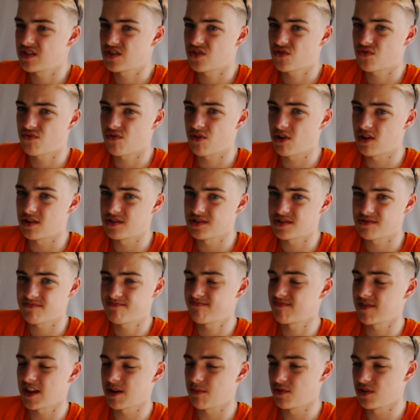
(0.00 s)
It's France.
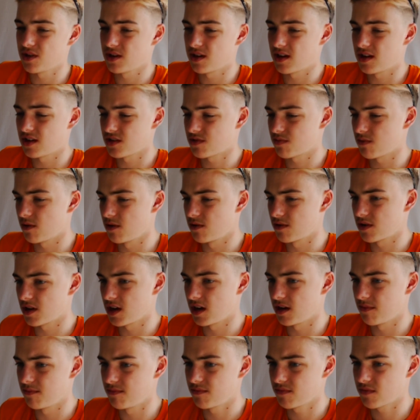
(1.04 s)
They won the last World
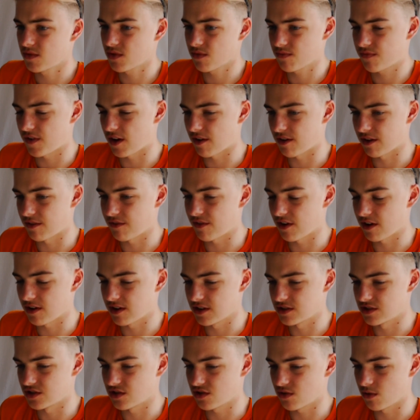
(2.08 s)
Cup. Very,
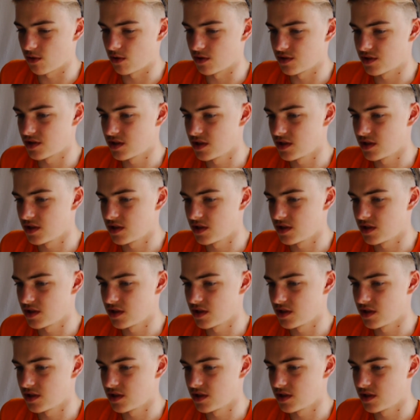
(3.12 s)
very good squad.